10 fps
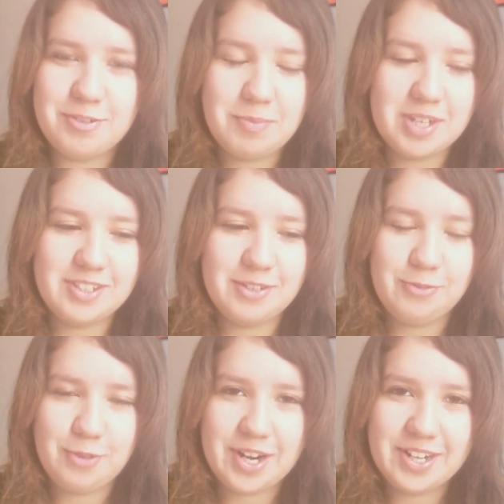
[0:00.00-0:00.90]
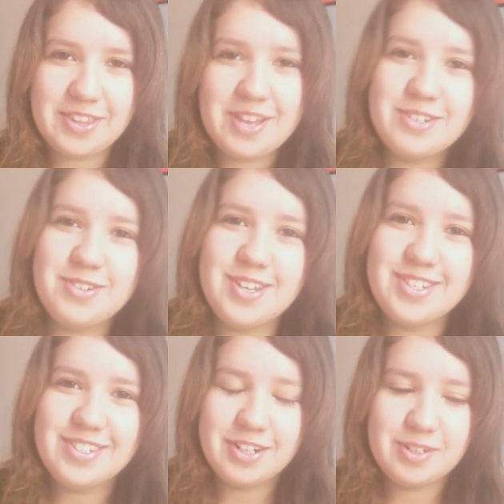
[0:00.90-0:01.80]
of myself wearing that
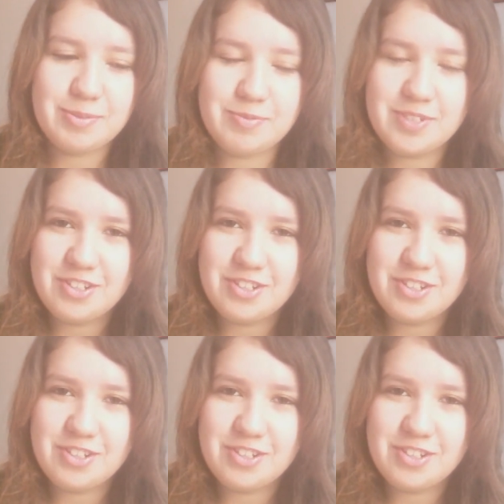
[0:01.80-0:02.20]
dress or